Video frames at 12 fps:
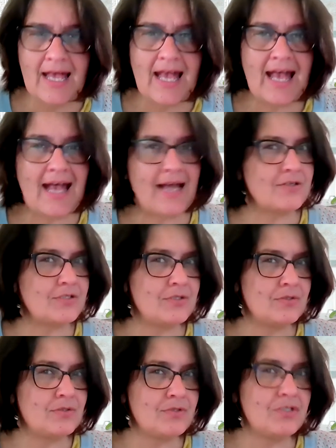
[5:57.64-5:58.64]
how to
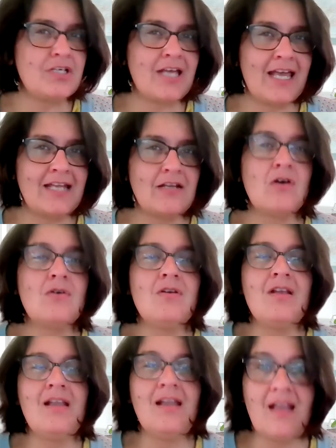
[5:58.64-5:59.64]
do shadow
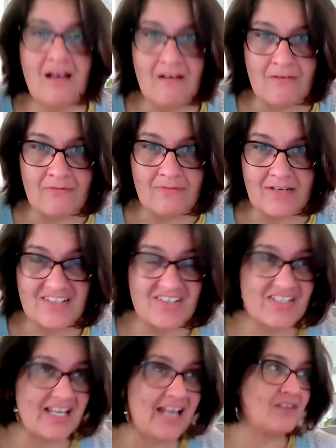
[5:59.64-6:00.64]
love
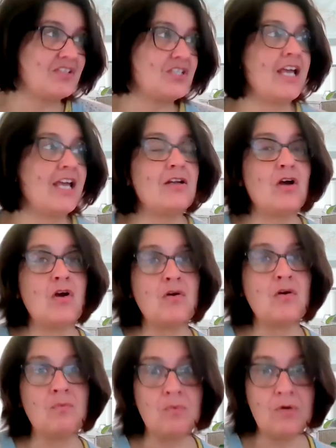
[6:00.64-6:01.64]
instead of
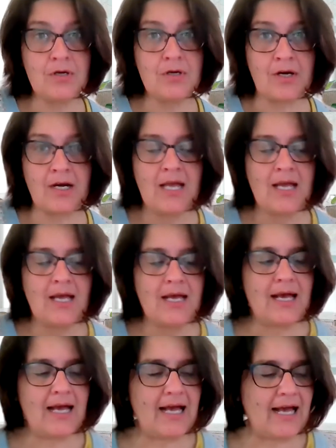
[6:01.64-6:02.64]
shadow work.
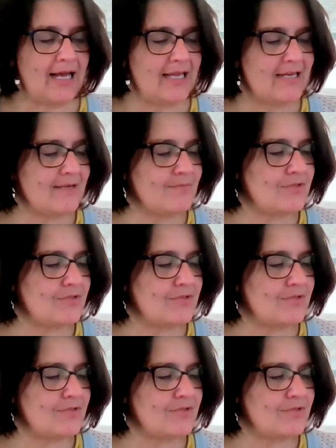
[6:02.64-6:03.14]
I am